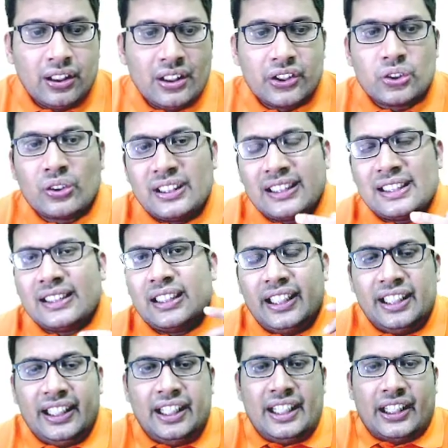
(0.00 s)
So this is the
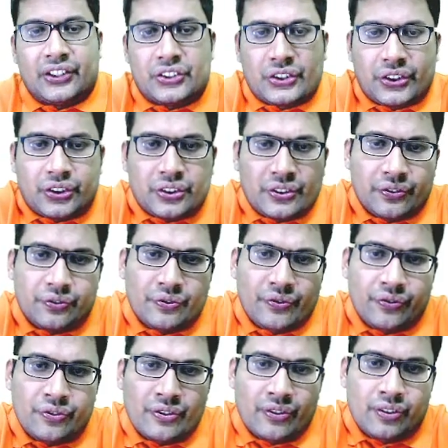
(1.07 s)
EDH.
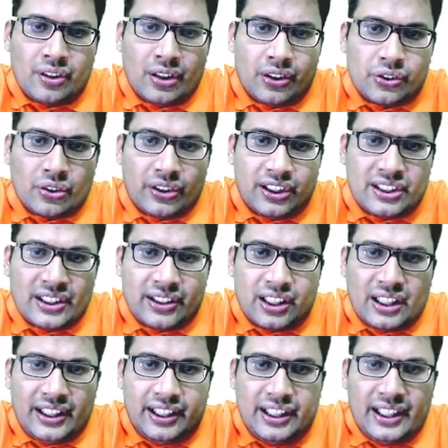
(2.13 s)
So this is the
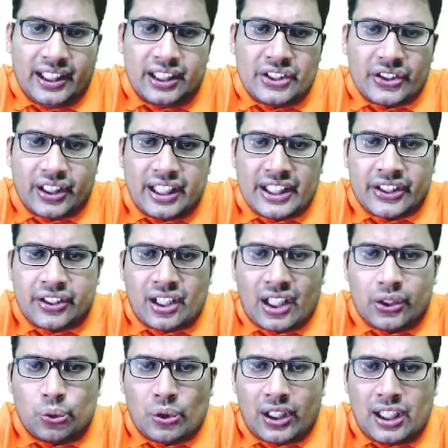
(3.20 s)
EDH
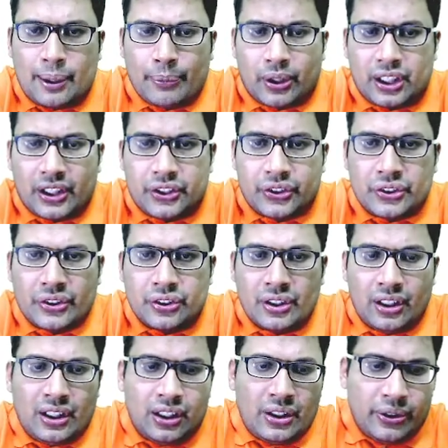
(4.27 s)
extradural hemorrhage.
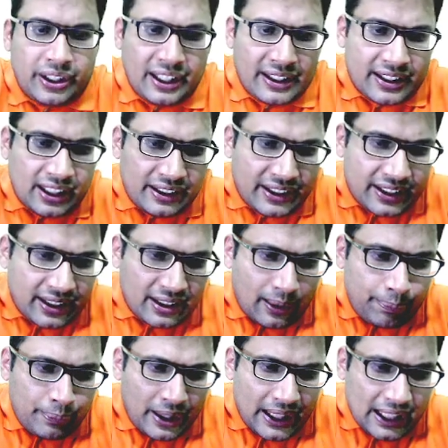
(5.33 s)
You can see this is the
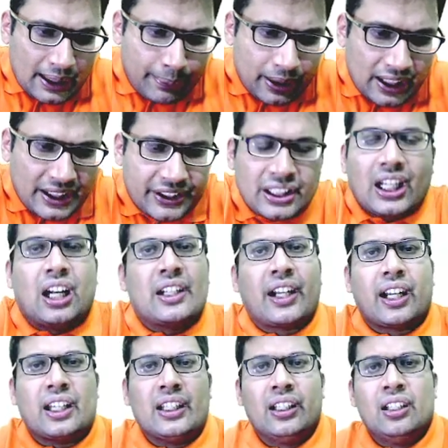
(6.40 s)
middle meningeal
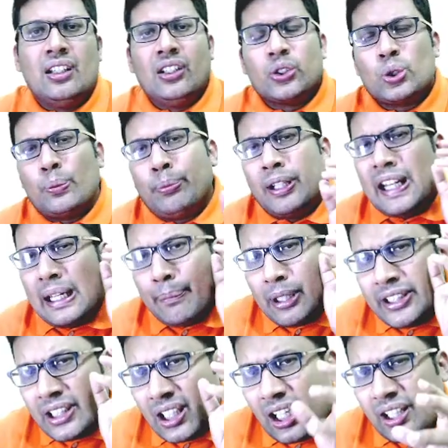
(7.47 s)
artery. So middle
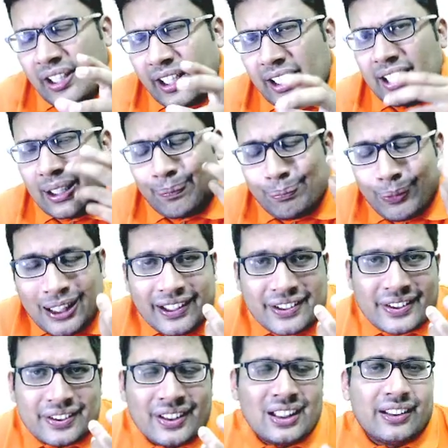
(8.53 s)
meningeal artery that
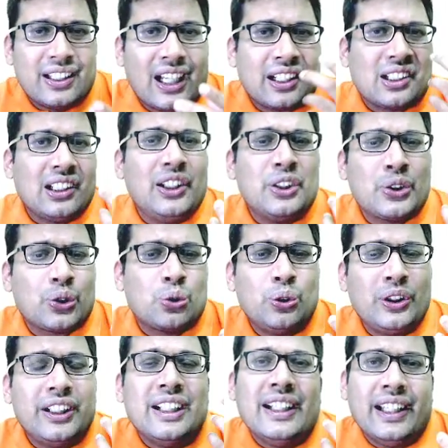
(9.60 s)
bleeds, that leads to
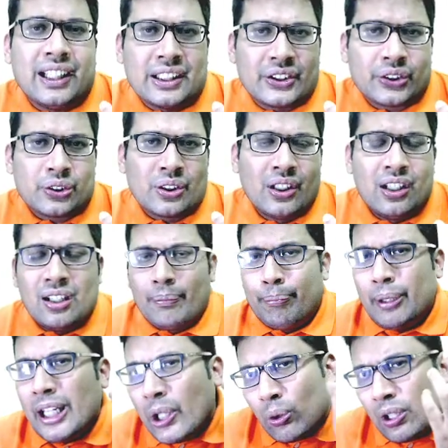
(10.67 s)
EDH.
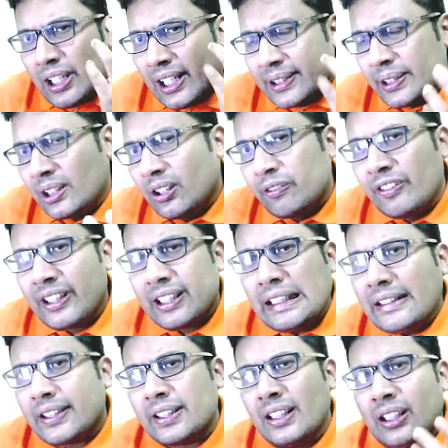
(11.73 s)
Medically the
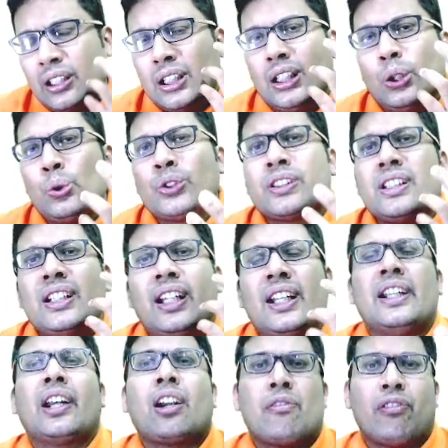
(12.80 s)
significance, lucid
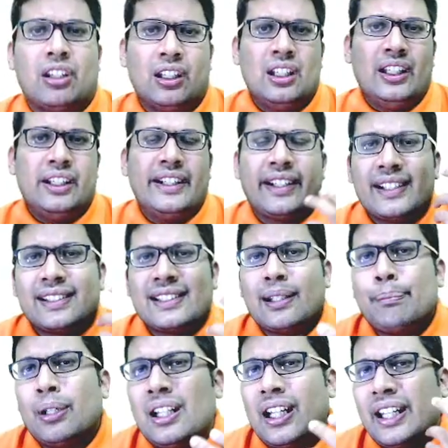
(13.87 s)
interval. It
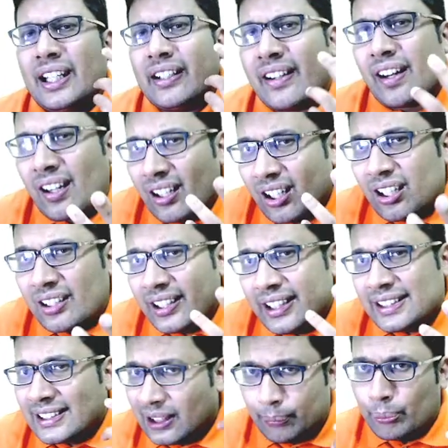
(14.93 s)
resembles like
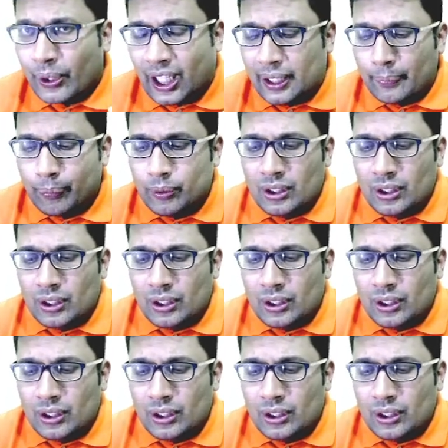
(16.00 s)
drunkenness sometimes.